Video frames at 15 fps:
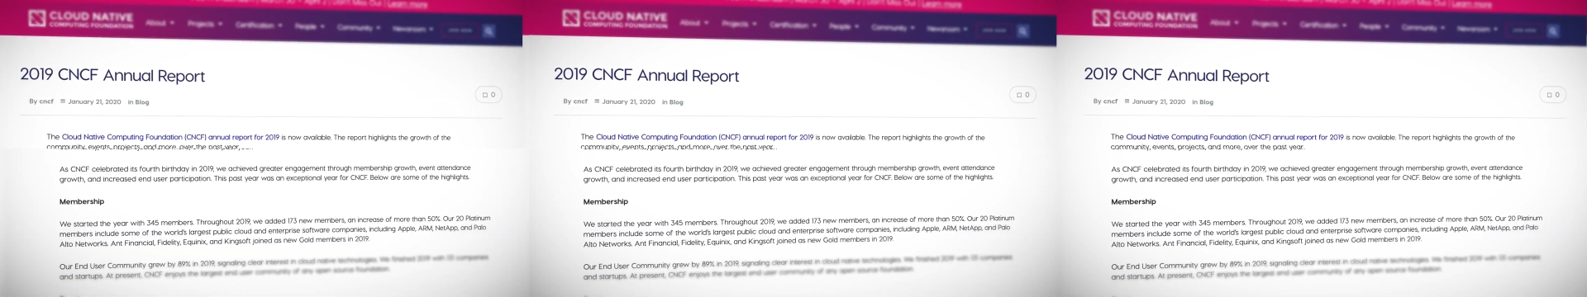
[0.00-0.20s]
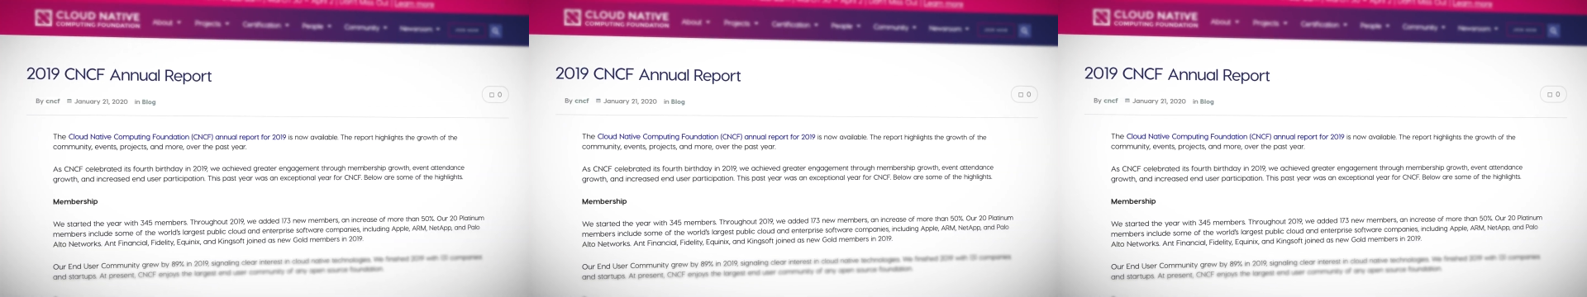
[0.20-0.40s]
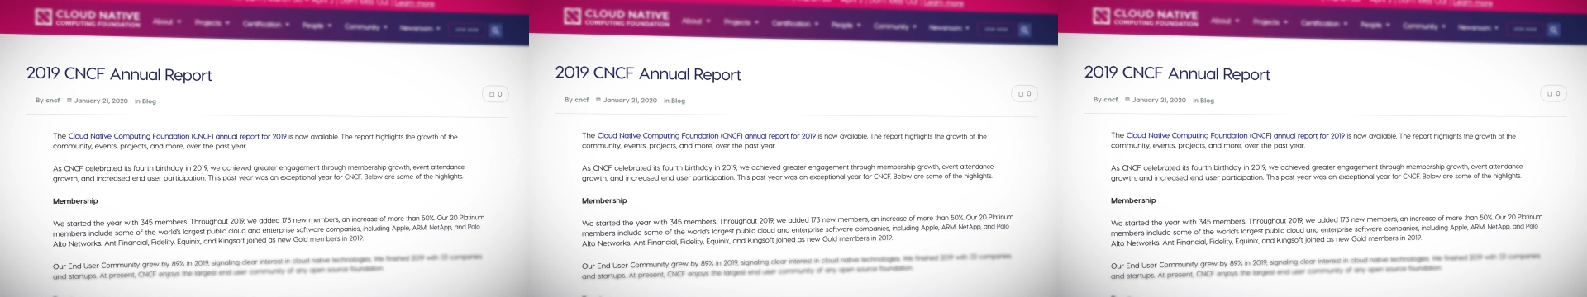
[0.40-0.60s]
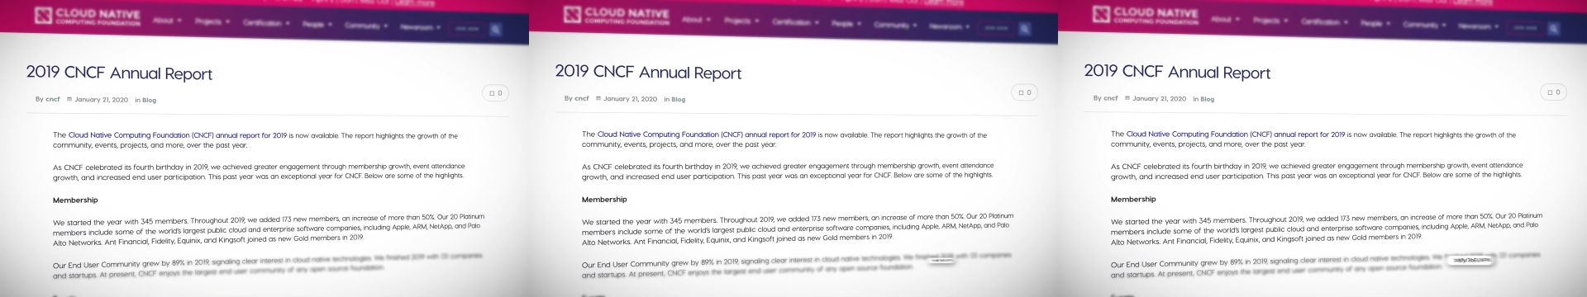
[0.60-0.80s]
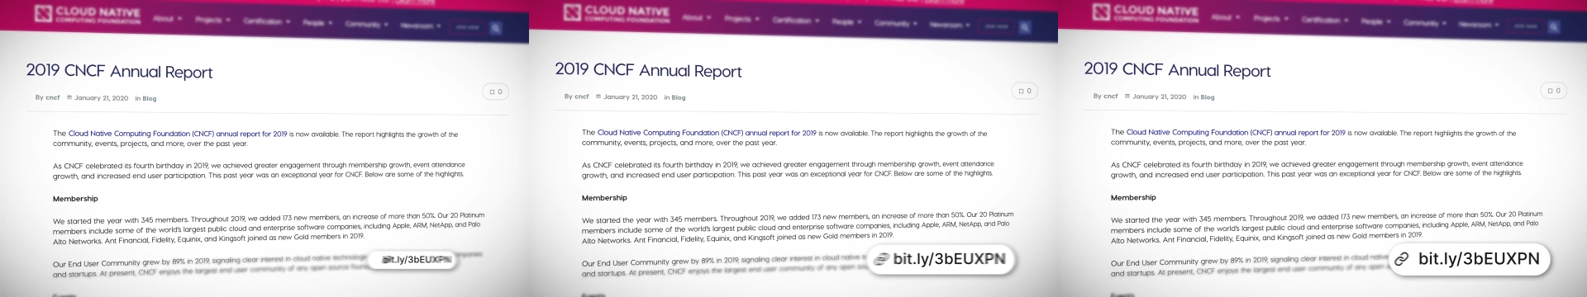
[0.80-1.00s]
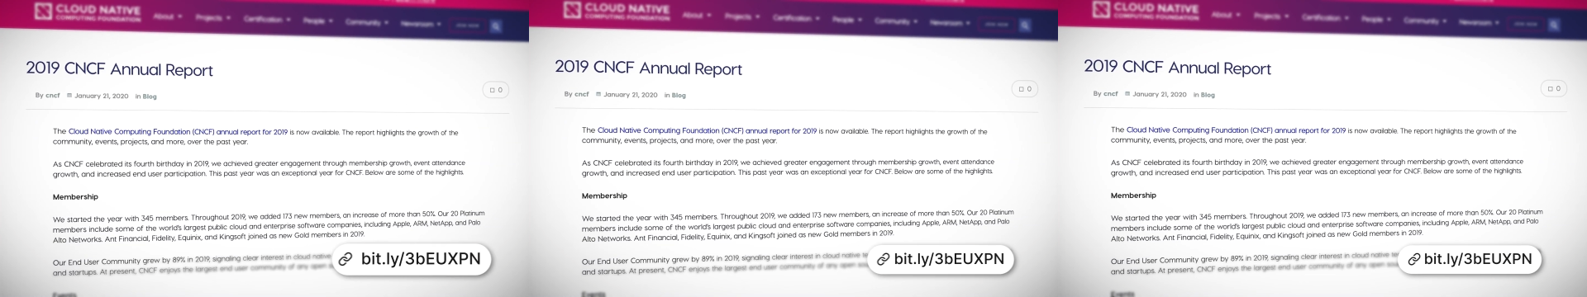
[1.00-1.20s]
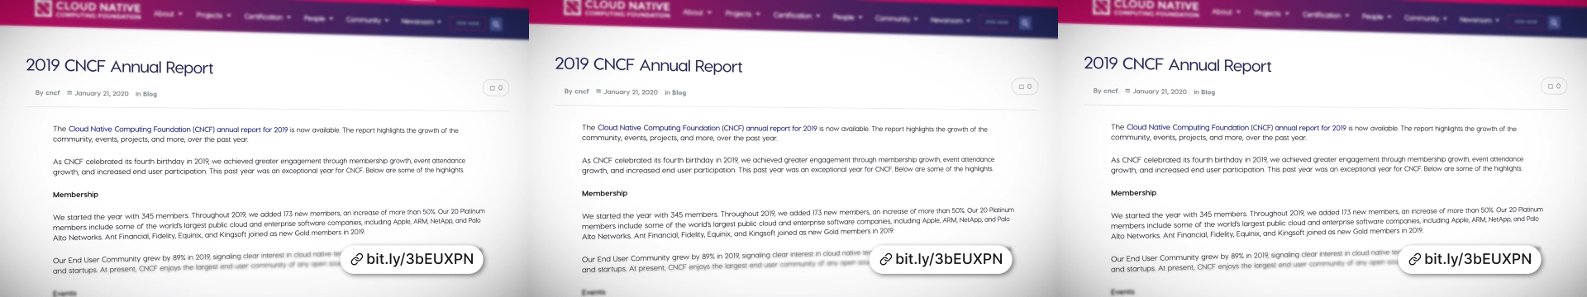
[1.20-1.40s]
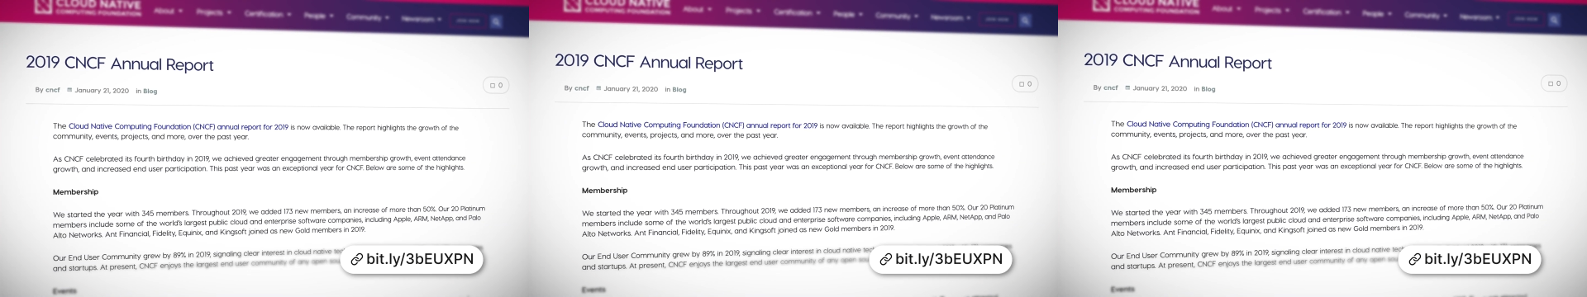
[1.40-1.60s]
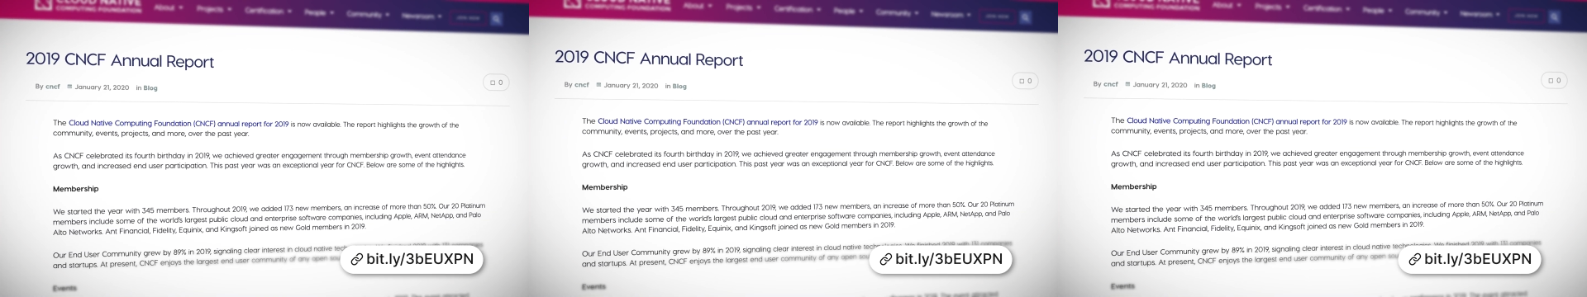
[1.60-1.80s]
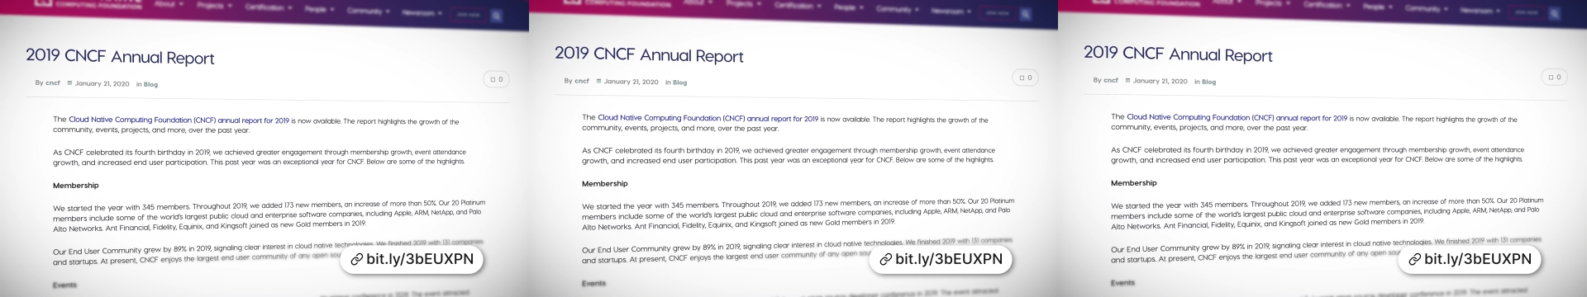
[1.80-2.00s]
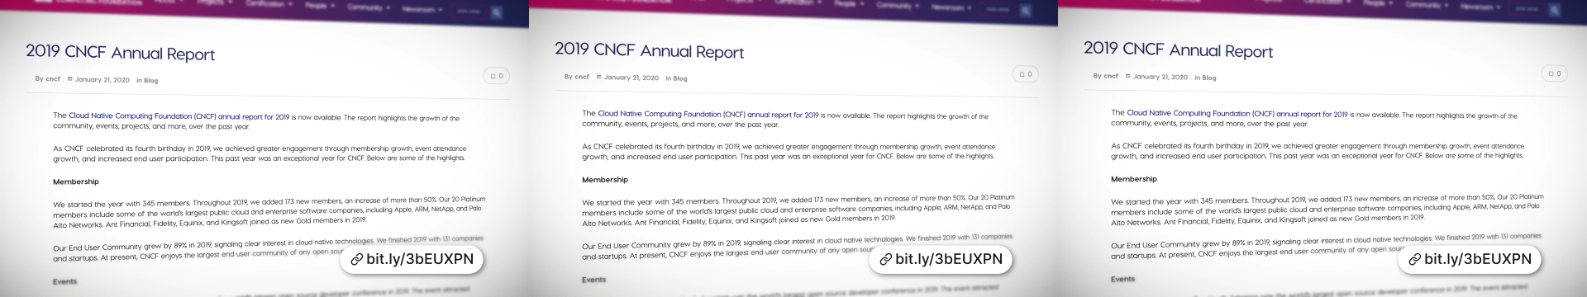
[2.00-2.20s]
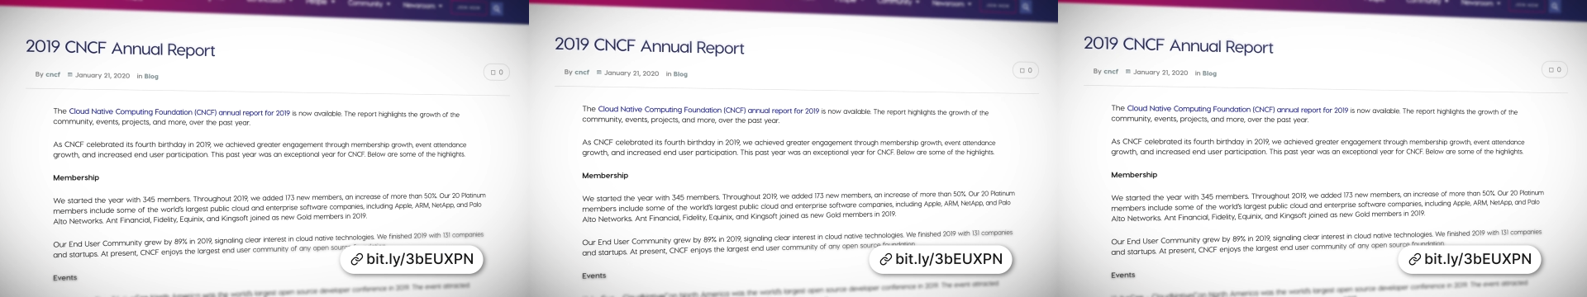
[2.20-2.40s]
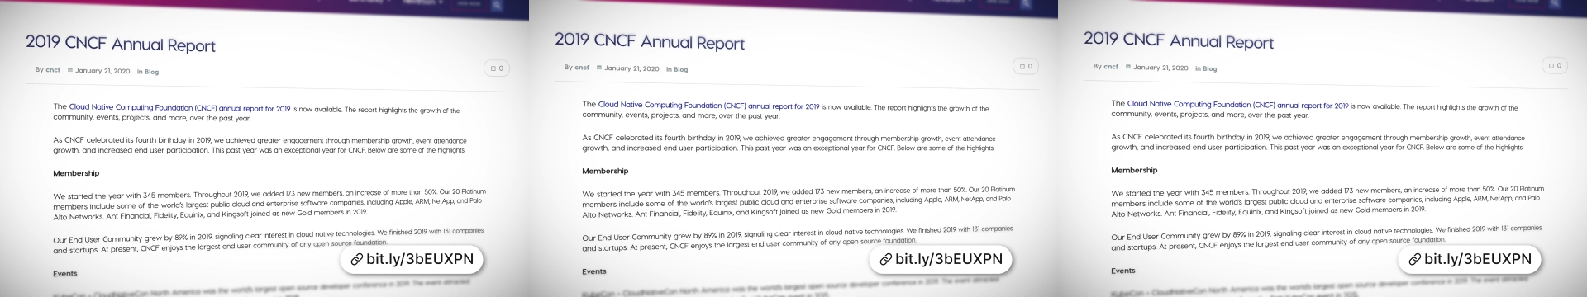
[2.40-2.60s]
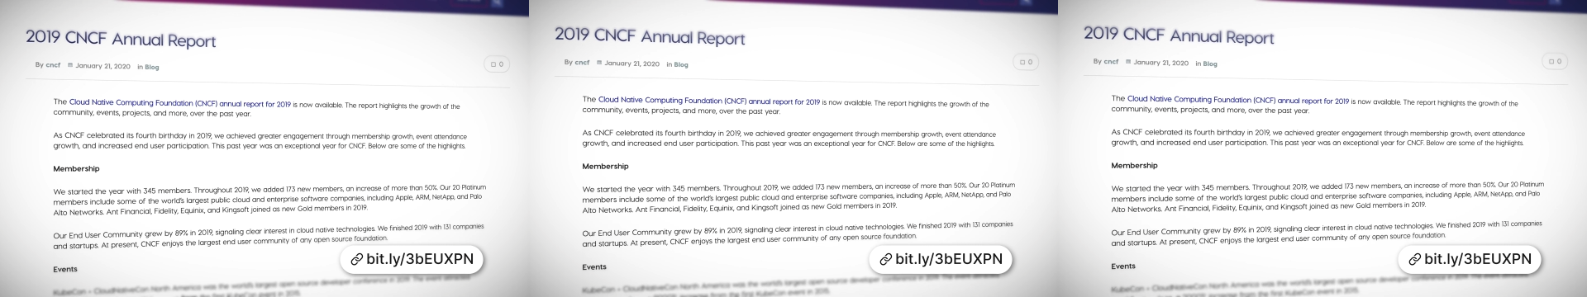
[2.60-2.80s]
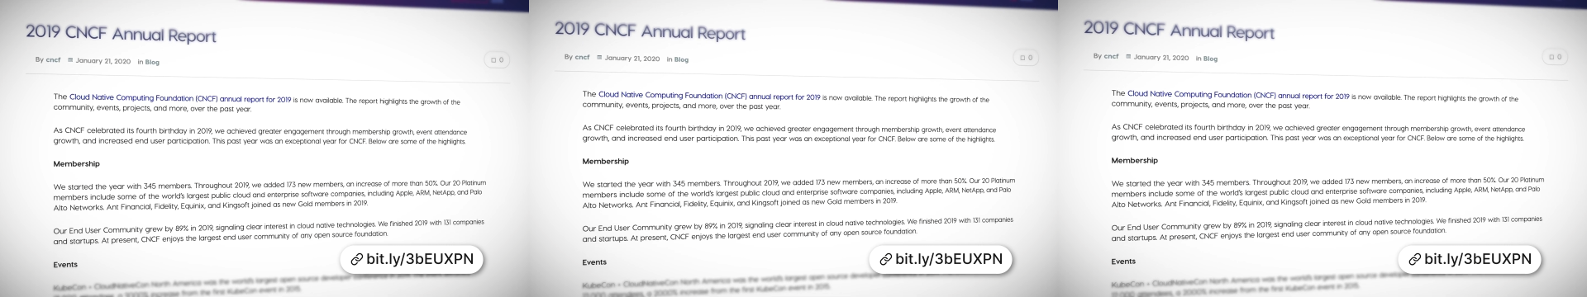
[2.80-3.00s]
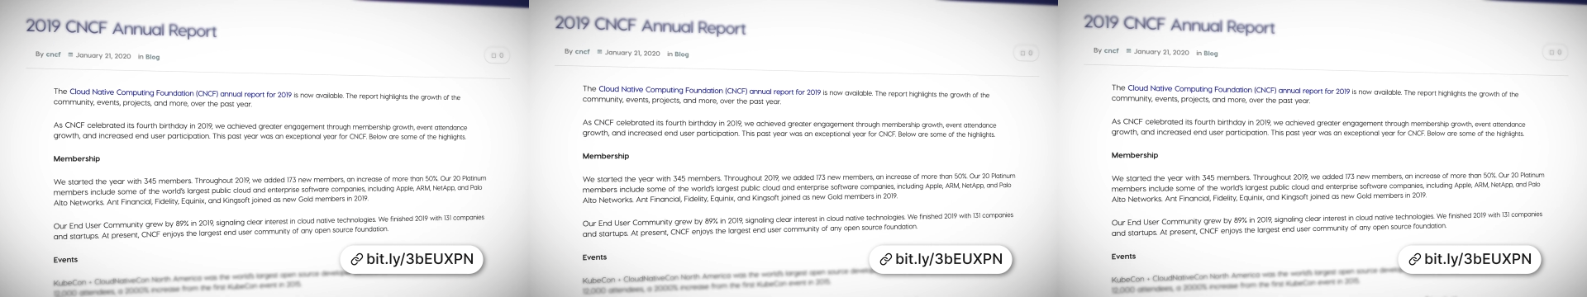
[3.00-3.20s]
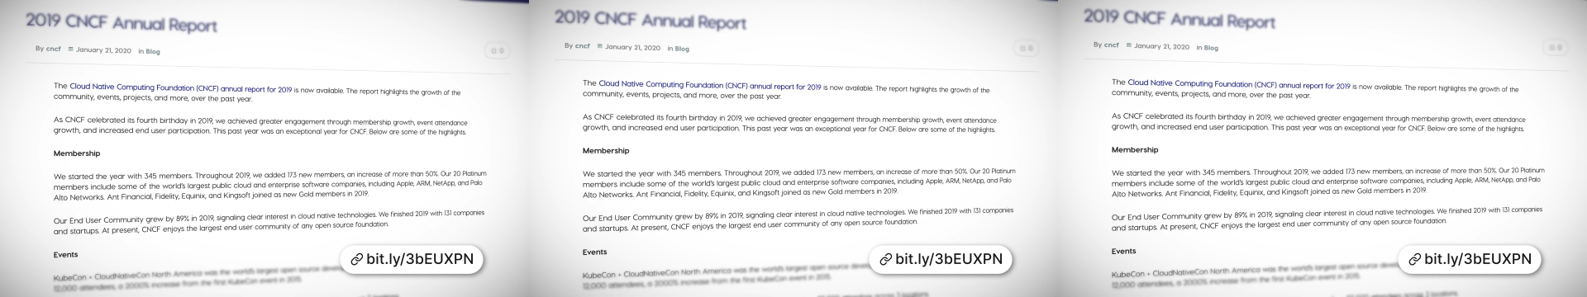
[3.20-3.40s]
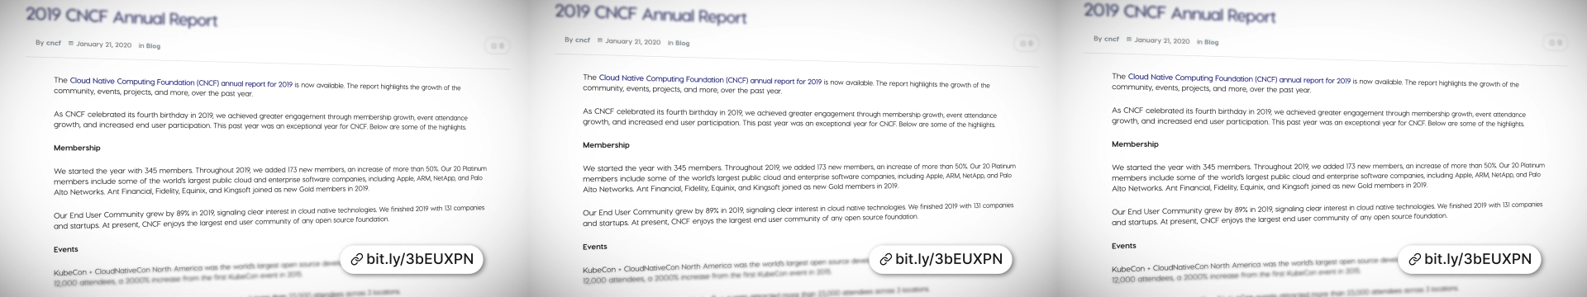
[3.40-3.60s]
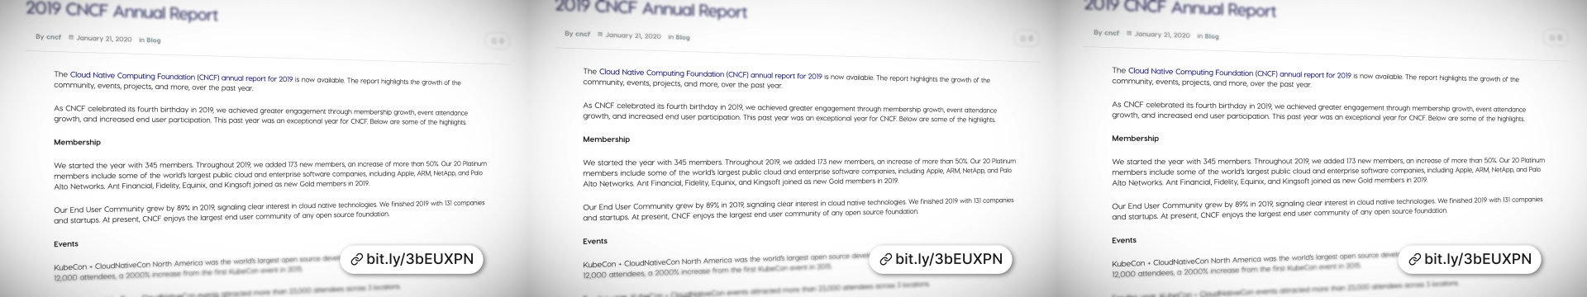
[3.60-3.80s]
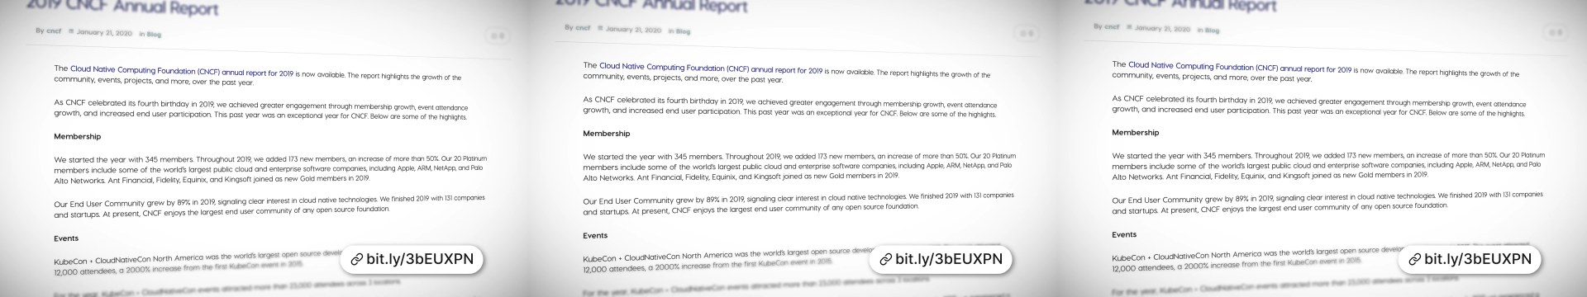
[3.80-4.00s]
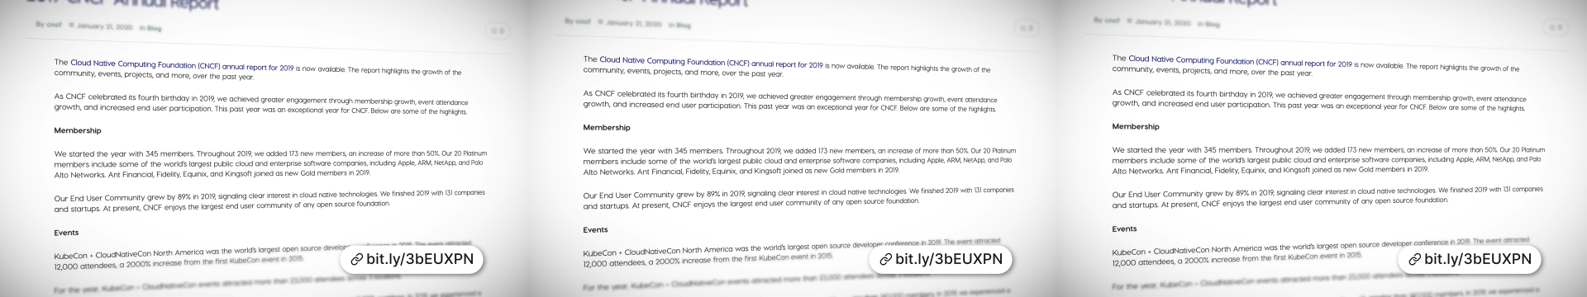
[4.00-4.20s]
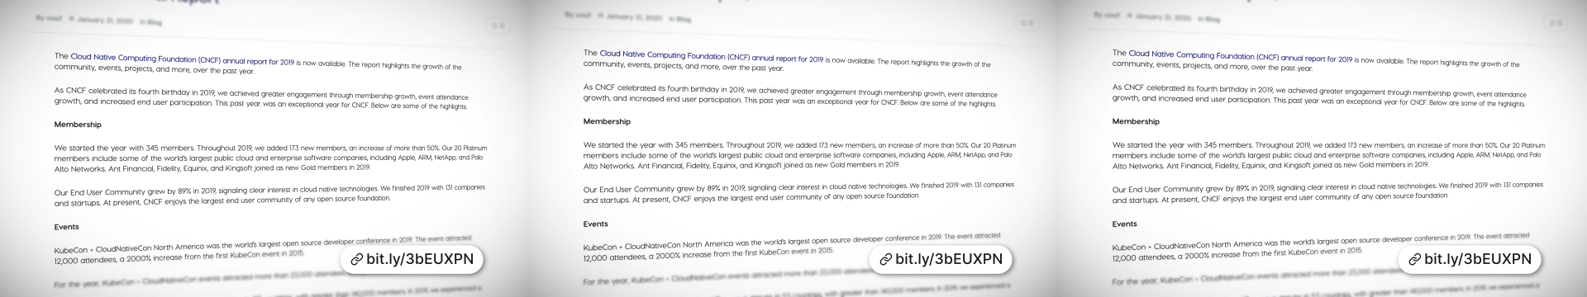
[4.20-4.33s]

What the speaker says: (no speaker visible)